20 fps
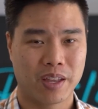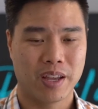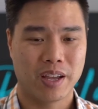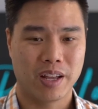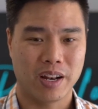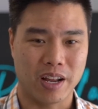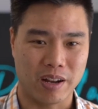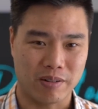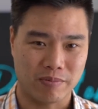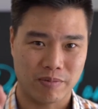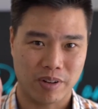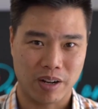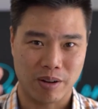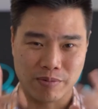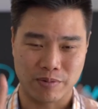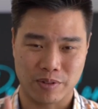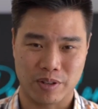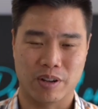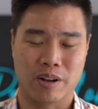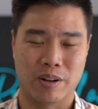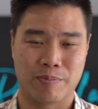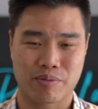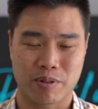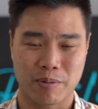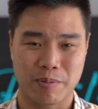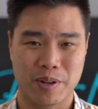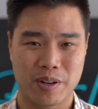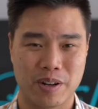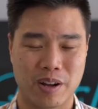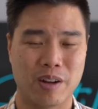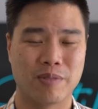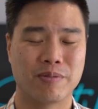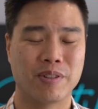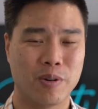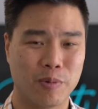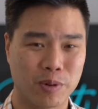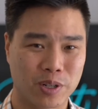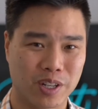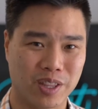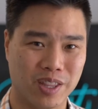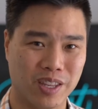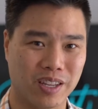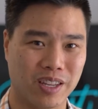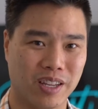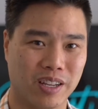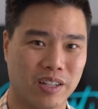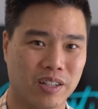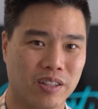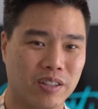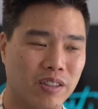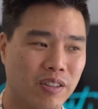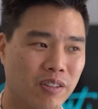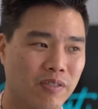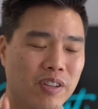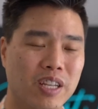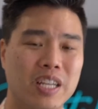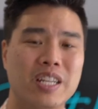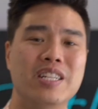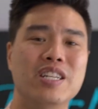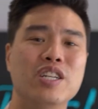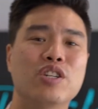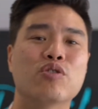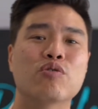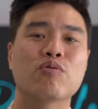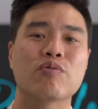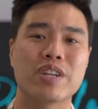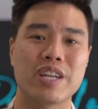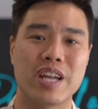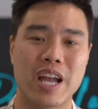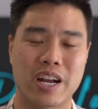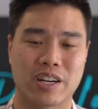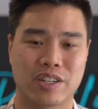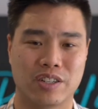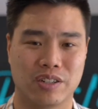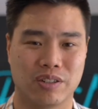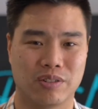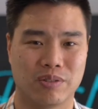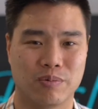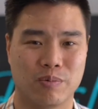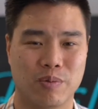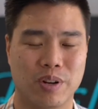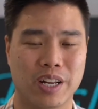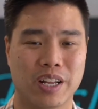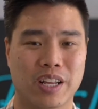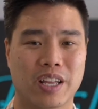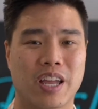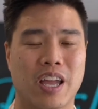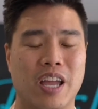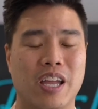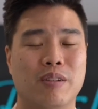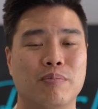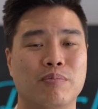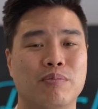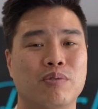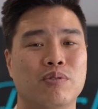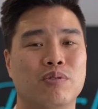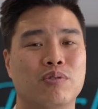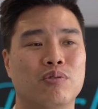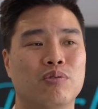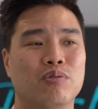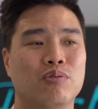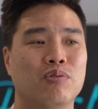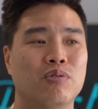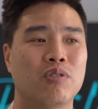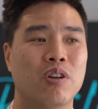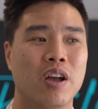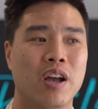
Now, I know what you're thinking. The initial reaction when it came to